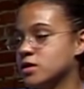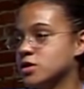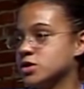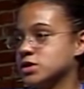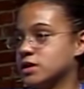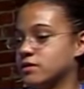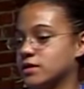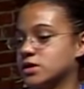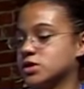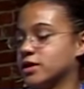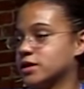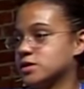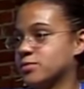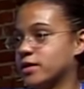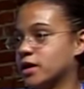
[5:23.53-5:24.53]
So then they
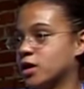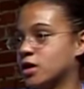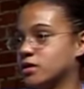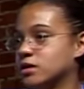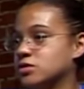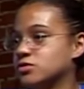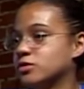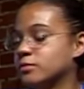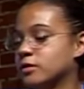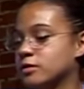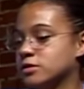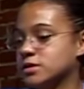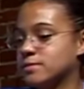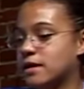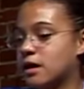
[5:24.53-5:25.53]
started spreading all these
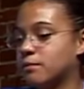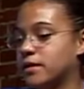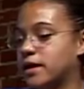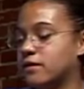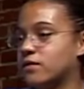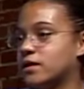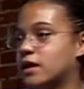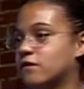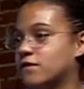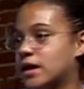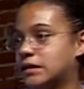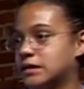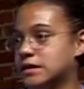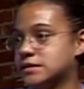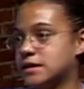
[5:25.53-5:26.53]
rumors about me, and then I
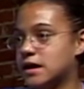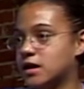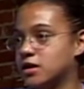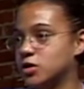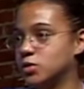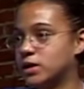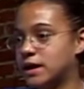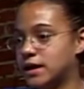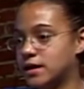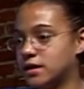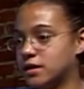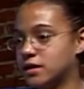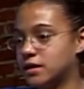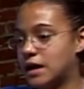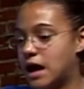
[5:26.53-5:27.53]
finally said,
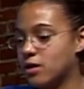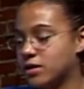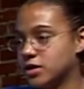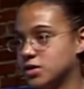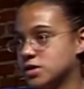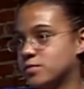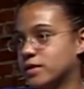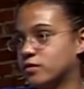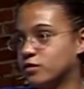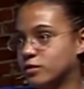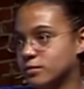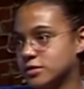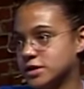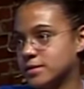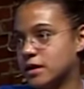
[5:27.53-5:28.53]
how can you spread
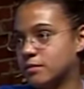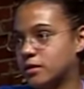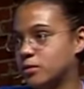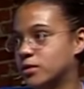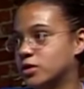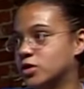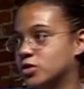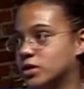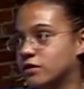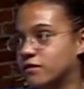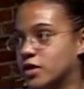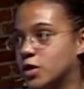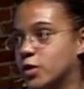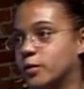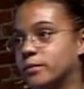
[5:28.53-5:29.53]
rumors about me when you don't
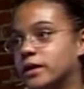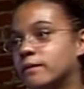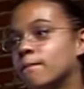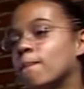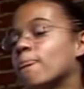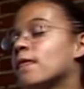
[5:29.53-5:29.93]
even know me?